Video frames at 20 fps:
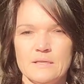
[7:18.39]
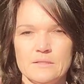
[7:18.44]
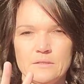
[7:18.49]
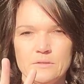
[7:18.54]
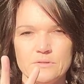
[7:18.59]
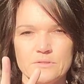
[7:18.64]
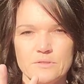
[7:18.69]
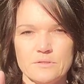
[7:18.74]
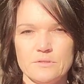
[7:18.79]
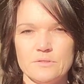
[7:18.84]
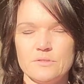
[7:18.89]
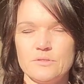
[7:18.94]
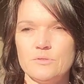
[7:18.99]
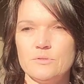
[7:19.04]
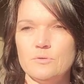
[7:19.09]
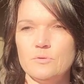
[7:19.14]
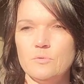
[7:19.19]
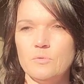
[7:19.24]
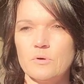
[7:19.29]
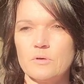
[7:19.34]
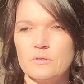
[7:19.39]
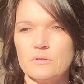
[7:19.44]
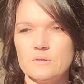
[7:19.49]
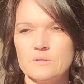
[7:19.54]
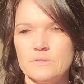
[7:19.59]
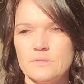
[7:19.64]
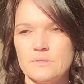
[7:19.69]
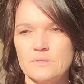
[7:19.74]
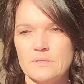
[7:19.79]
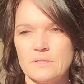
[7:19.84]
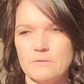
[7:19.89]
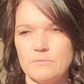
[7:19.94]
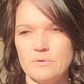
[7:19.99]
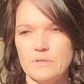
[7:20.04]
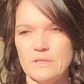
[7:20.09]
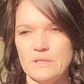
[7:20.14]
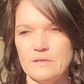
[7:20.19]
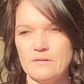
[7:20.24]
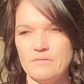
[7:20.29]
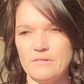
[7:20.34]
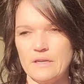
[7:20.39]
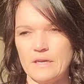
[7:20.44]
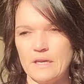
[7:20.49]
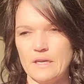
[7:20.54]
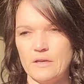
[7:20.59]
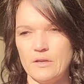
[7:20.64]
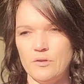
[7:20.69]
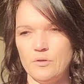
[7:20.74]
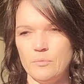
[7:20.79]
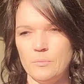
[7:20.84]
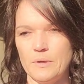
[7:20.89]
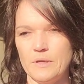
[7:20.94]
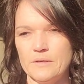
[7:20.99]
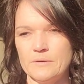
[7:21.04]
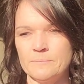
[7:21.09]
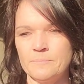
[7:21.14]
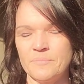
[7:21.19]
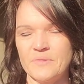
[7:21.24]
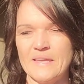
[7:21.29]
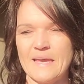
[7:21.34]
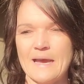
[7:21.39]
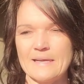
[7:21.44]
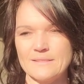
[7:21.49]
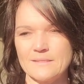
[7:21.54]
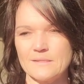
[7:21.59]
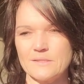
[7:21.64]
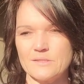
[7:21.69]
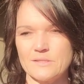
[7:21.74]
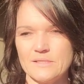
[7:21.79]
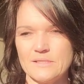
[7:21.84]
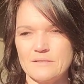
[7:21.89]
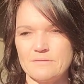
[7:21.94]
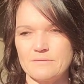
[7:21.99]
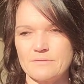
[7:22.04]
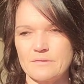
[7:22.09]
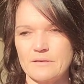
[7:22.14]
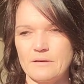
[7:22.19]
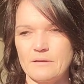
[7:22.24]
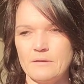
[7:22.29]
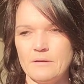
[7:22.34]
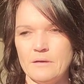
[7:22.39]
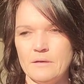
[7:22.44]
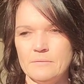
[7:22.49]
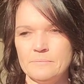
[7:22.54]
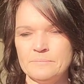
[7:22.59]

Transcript: Those are the two worlds that we live in human. Yes, there's different